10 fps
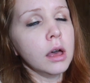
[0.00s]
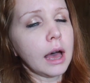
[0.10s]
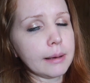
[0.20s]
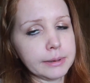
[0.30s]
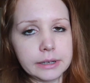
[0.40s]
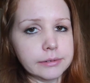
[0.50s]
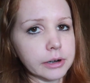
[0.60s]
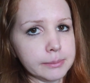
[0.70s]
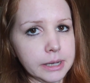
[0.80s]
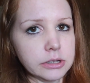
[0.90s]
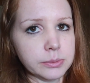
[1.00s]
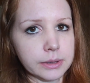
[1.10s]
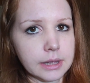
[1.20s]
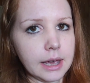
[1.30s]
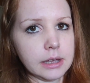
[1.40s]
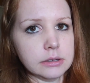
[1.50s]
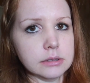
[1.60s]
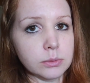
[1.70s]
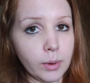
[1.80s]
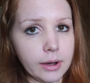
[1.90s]
I've been giving her medicine with that
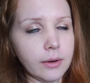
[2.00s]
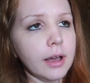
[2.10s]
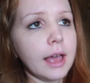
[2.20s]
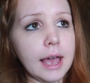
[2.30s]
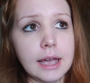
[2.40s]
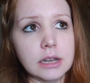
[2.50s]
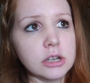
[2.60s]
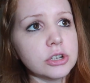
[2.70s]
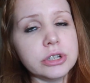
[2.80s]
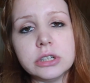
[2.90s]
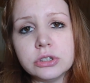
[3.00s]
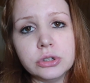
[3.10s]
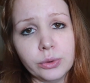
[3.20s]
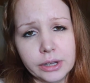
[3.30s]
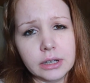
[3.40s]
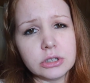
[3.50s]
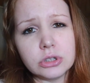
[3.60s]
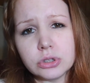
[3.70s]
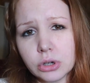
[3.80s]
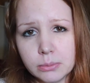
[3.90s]
as well, and she is doing
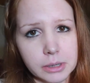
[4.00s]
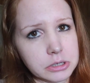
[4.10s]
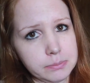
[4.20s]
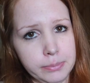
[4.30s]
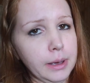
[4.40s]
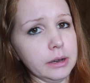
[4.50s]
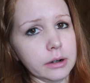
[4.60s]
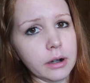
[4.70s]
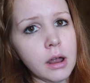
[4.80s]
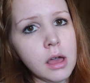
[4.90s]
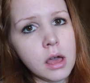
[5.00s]
so much better,